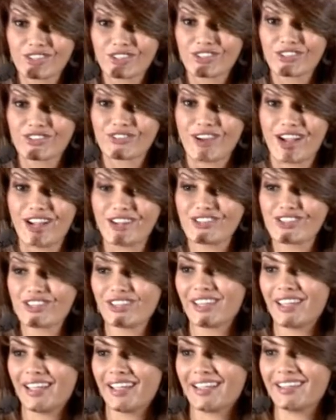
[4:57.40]

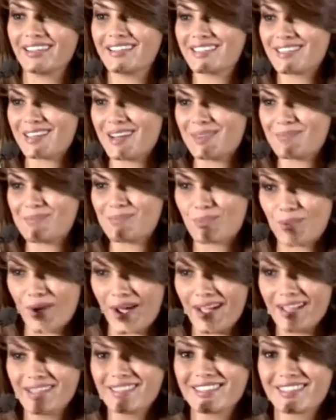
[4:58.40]
congratulate
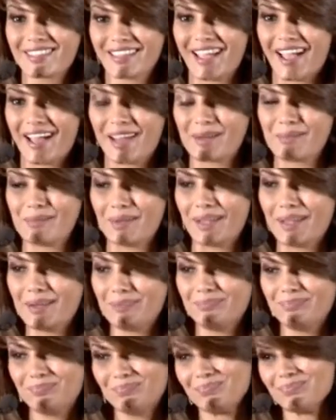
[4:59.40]
Brands Academy
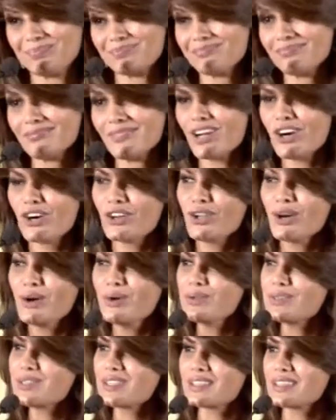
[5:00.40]
on
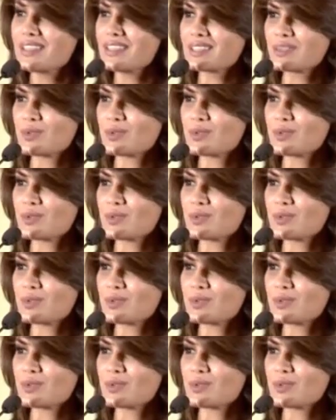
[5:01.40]
hosting these